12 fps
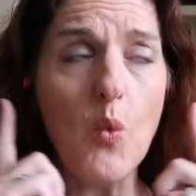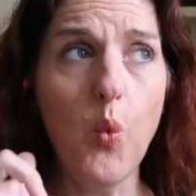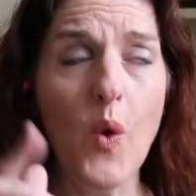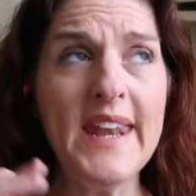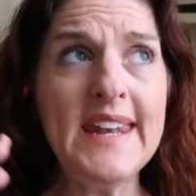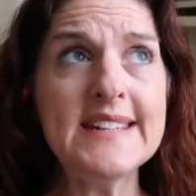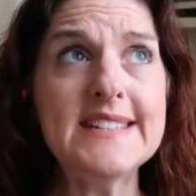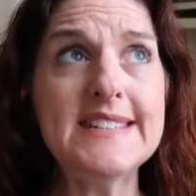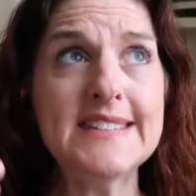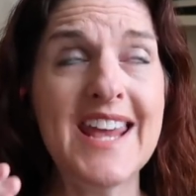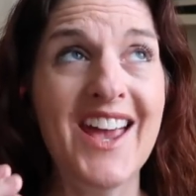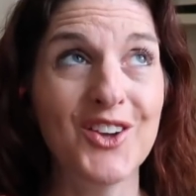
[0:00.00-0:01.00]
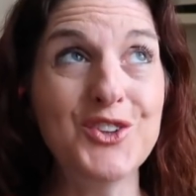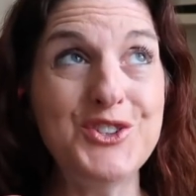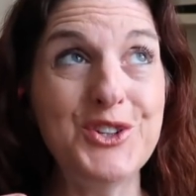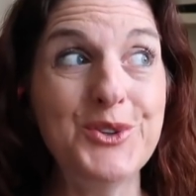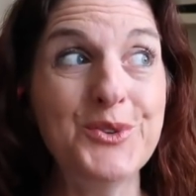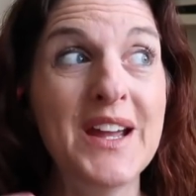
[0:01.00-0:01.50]
when it tells
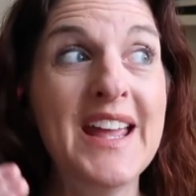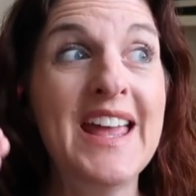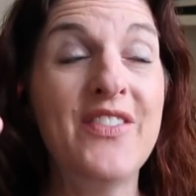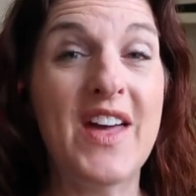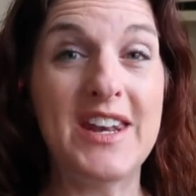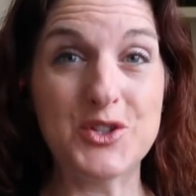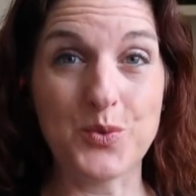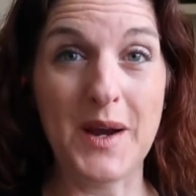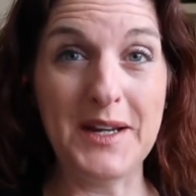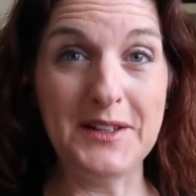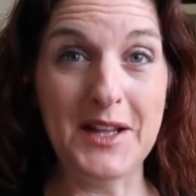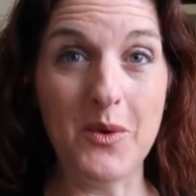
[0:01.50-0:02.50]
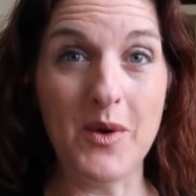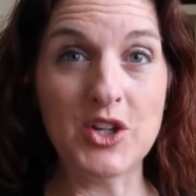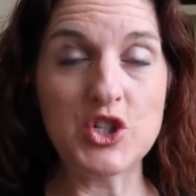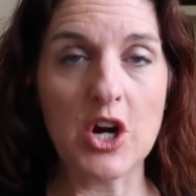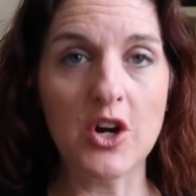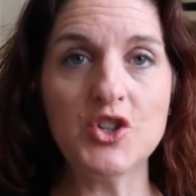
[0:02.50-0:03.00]
you that it's running low on
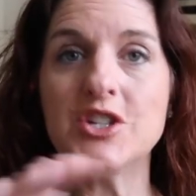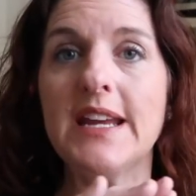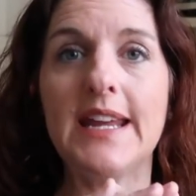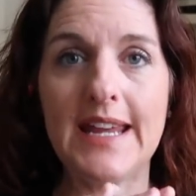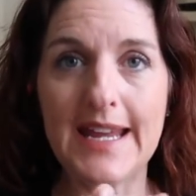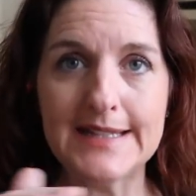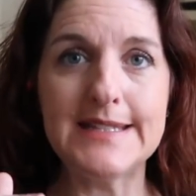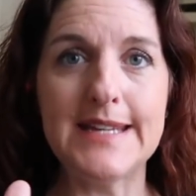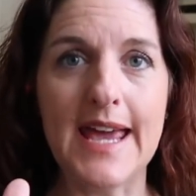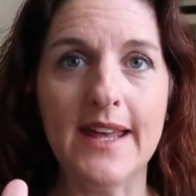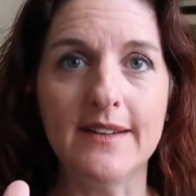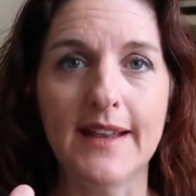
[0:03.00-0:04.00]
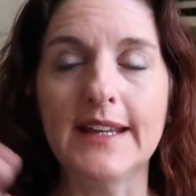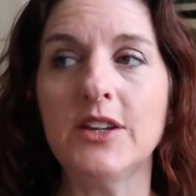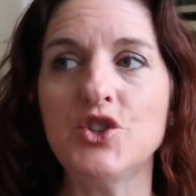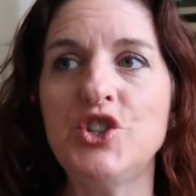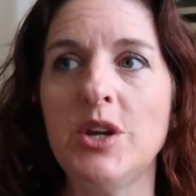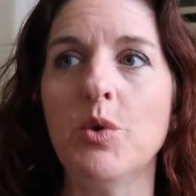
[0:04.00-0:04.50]
charge, it's dead.
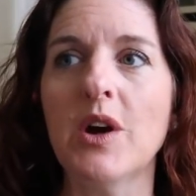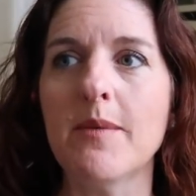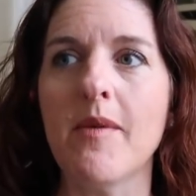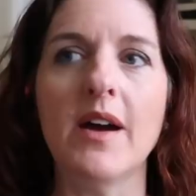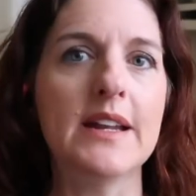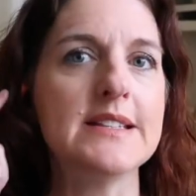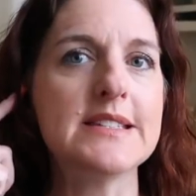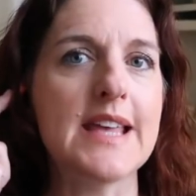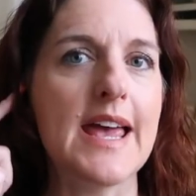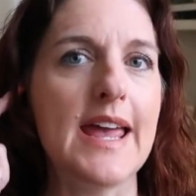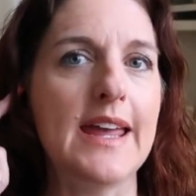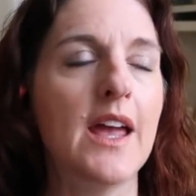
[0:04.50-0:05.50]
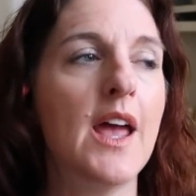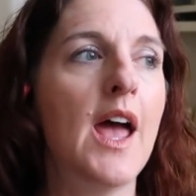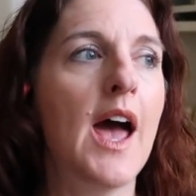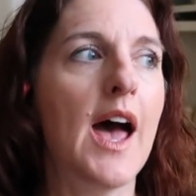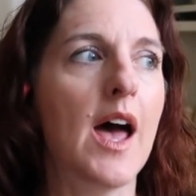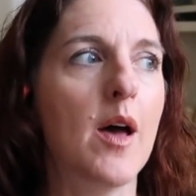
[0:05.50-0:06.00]
Like, she will come on and say,
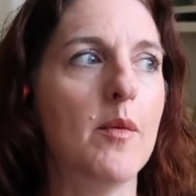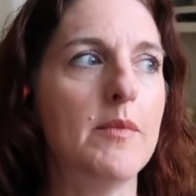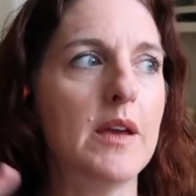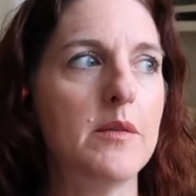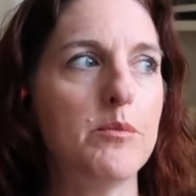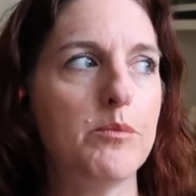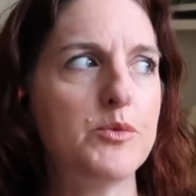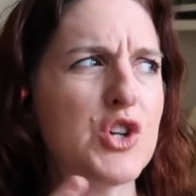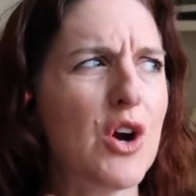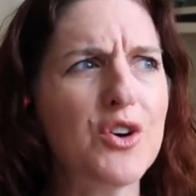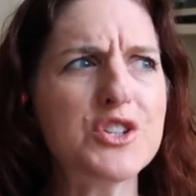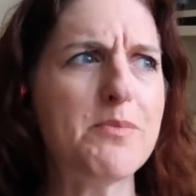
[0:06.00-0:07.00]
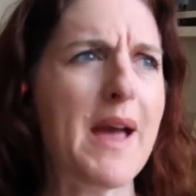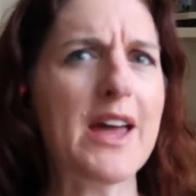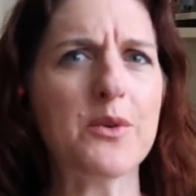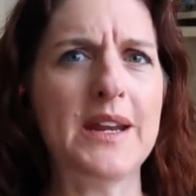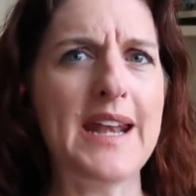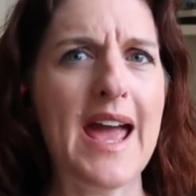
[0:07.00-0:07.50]
charge
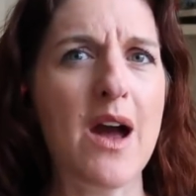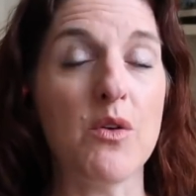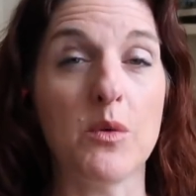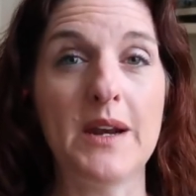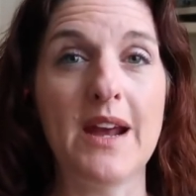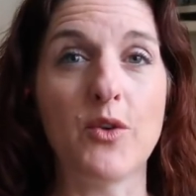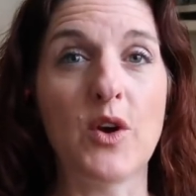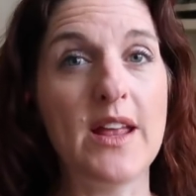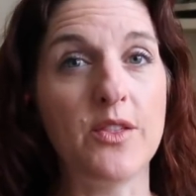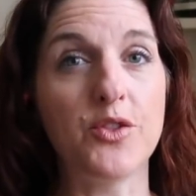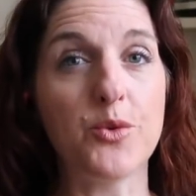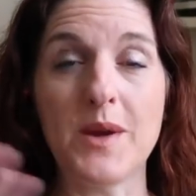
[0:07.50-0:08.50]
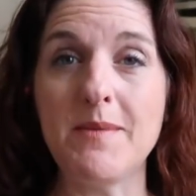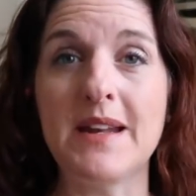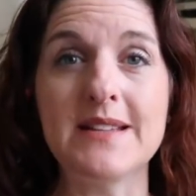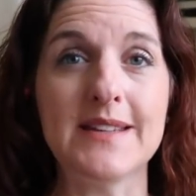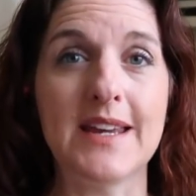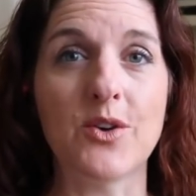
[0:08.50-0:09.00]
battery now or whatever, and 3
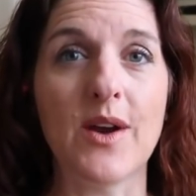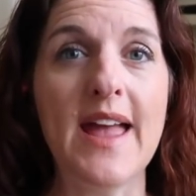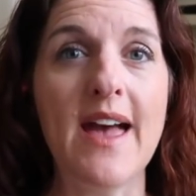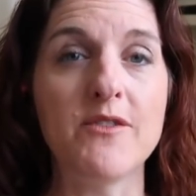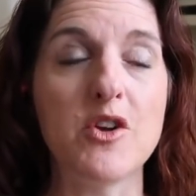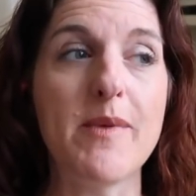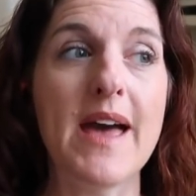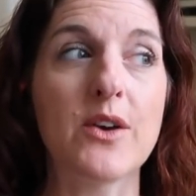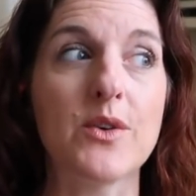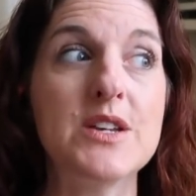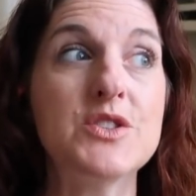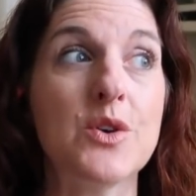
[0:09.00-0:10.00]
minutes later I have no battery.